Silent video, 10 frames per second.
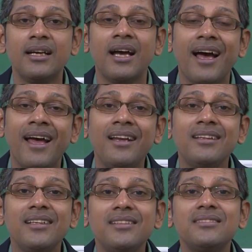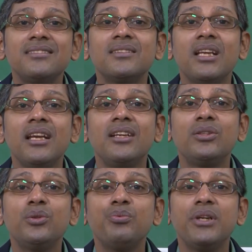and this lead
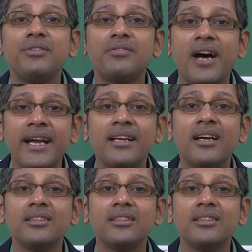to very finer